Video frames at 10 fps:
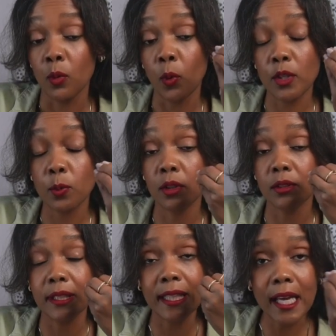which
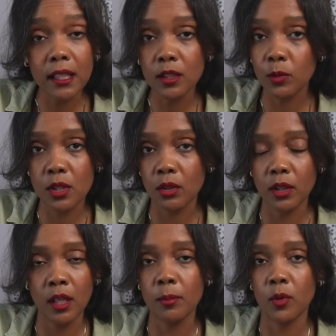will likely
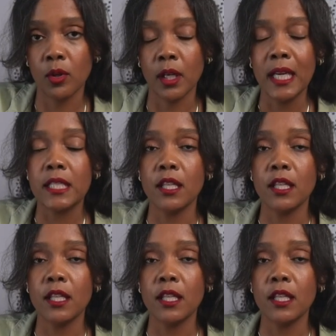result in more